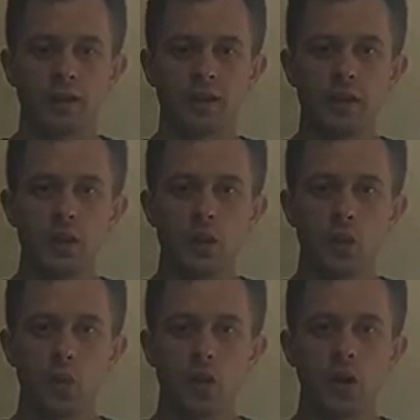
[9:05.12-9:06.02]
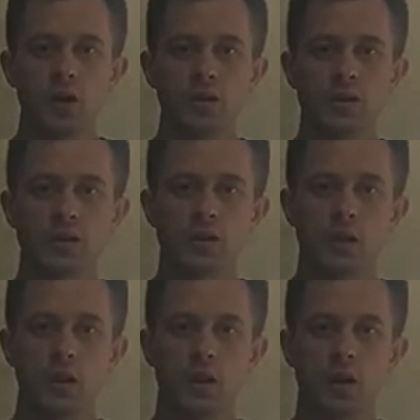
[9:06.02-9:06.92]
he was
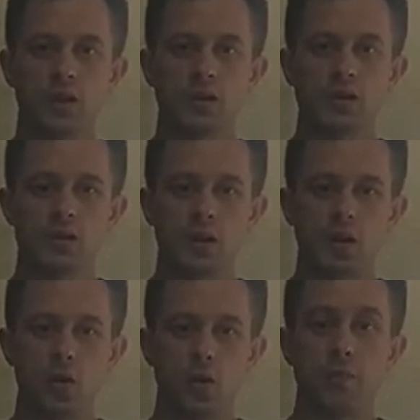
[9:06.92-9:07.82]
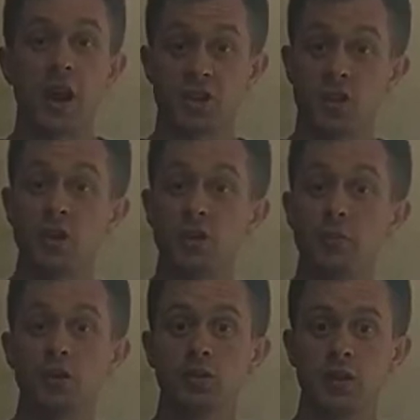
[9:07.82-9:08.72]
so passionate
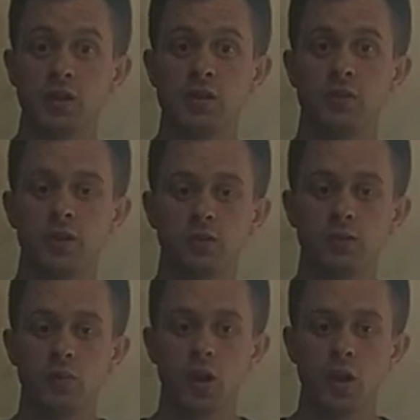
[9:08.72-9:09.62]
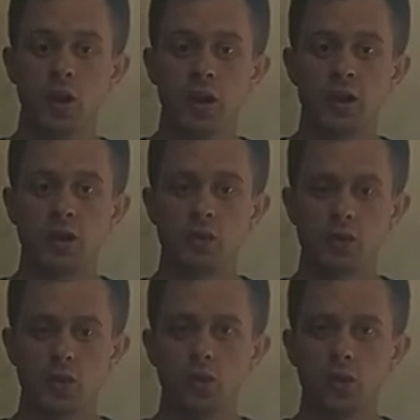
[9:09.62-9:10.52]
about this film. He
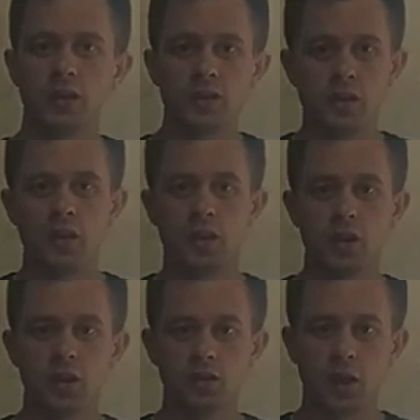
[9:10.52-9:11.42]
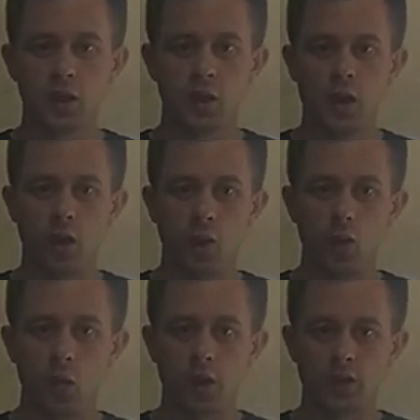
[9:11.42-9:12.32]
was always thinking like,
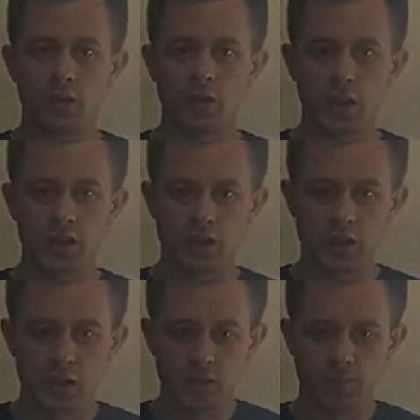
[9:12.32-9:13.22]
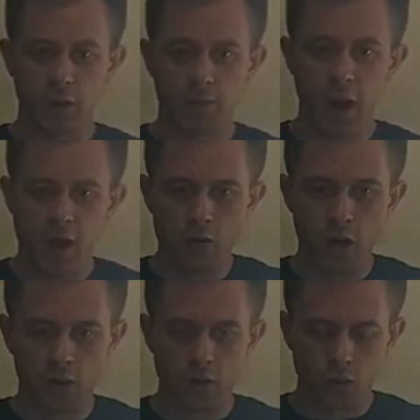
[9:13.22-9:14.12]
what does this
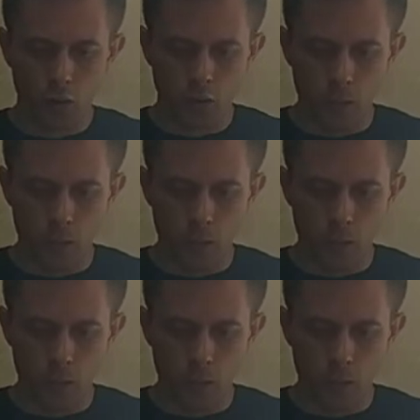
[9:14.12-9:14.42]
barbarian do?